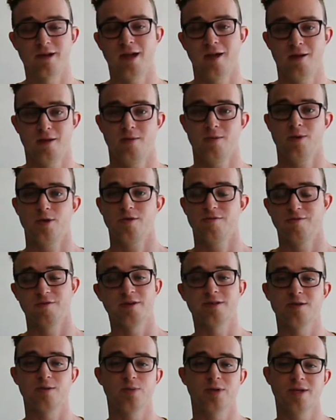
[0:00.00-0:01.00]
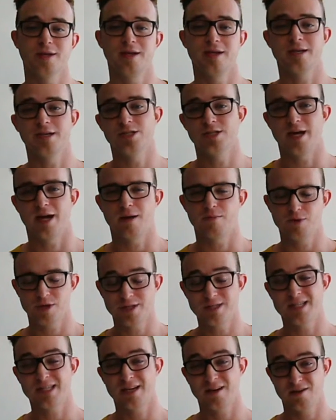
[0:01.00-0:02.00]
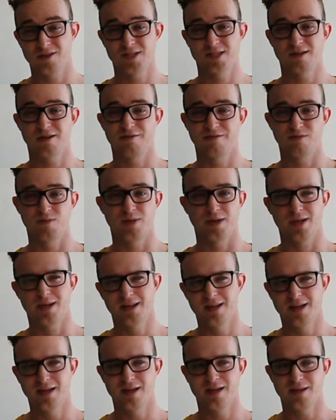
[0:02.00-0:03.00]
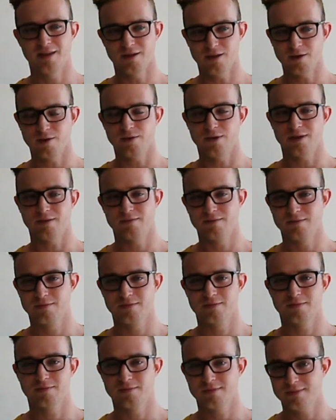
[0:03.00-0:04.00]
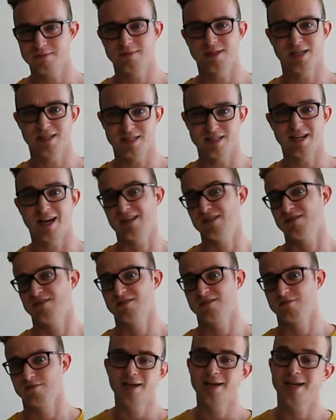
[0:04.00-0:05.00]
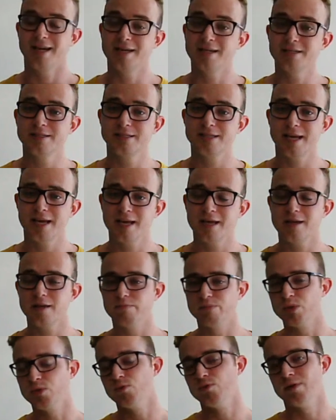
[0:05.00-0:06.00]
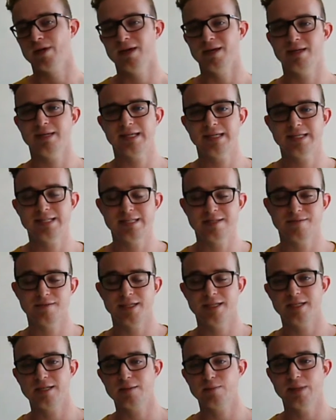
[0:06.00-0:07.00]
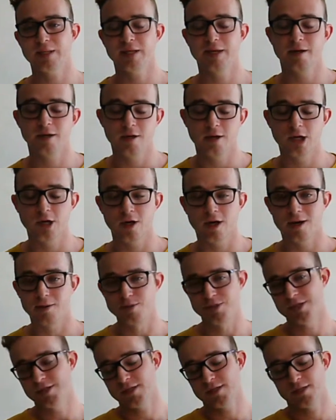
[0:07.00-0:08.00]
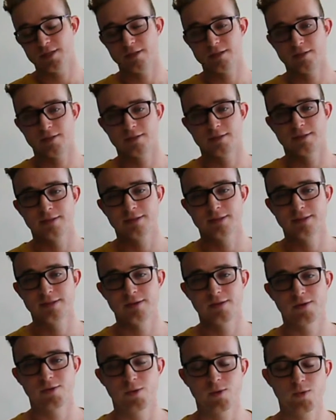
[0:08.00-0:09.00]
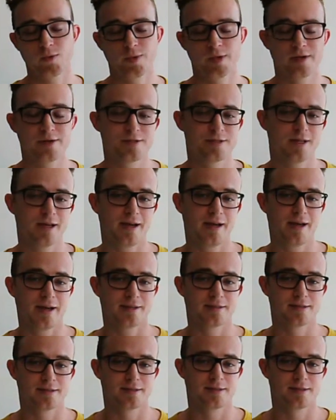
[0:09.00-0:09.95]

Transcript: game your friends are playing and chat. Pretty standard stuff, but you know, it's nice. And a Blu-ray DVD player option. So there's that.